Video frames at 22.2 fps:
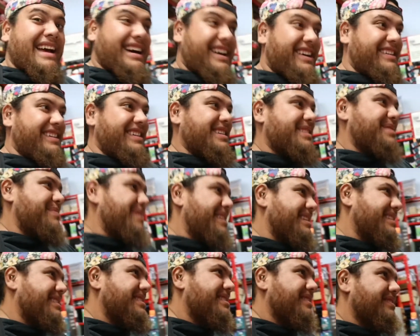are
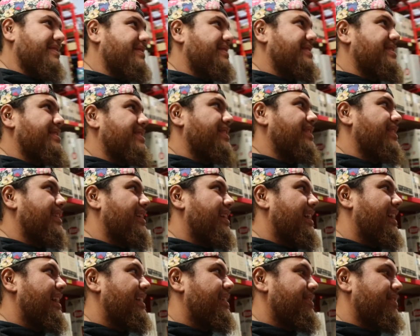expensive, so
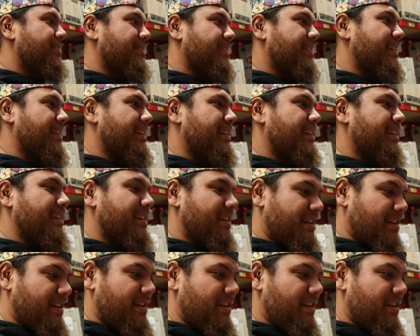I don't think